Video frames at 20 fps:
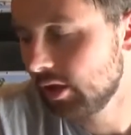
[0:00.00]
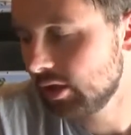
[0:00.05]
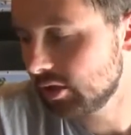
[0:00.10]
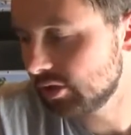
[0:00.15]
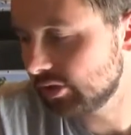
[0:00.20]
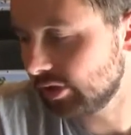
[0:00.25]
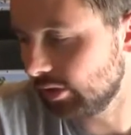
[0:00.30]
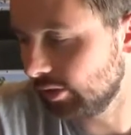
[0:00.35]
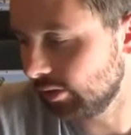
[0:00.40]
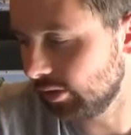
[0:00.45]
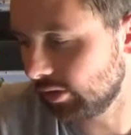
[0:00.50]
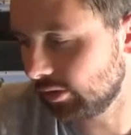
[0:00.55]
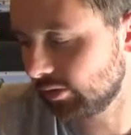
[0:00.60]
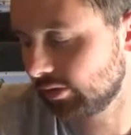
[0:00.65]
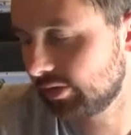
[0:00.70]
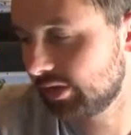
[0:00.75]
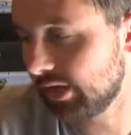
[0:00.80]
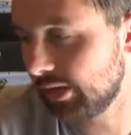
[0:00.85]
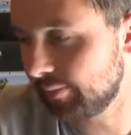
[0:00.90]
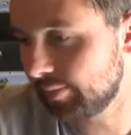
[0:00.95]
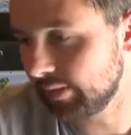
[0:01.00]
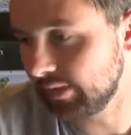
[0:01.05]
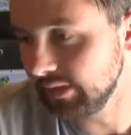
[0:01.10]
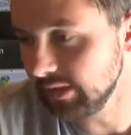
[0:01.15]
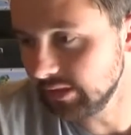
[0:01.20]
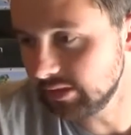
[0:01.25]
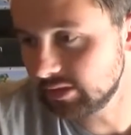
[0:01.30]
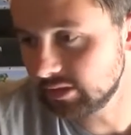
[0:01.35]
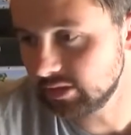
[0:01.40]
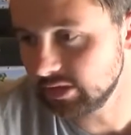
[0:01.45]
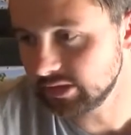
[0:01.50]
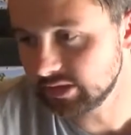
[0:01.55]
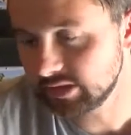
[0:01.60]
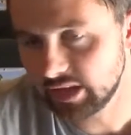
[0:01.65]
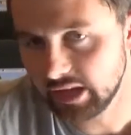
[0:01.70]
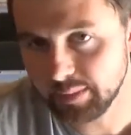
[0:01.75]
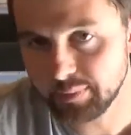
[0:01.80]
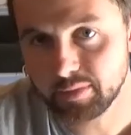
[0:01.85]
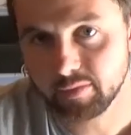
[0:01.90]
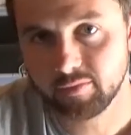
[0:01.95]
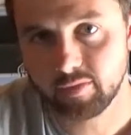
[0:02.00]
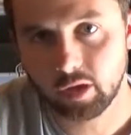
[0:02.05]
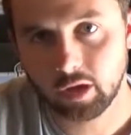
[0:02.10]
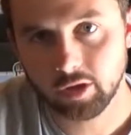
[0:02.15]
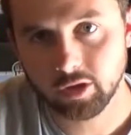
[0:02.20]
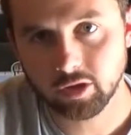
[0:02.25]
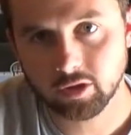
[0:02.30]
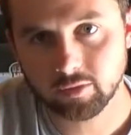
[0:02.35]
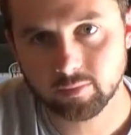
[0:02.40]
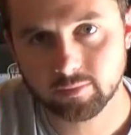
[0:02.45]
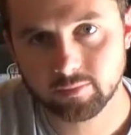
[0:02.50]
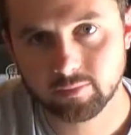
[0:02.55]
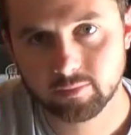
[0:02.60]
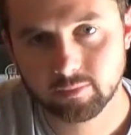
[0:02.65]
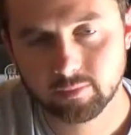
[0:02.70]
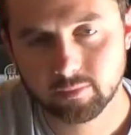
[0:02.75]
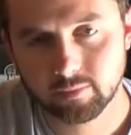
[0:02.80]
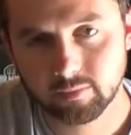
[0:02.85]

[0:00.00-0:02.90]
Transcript: So a little tip is just keep the volume.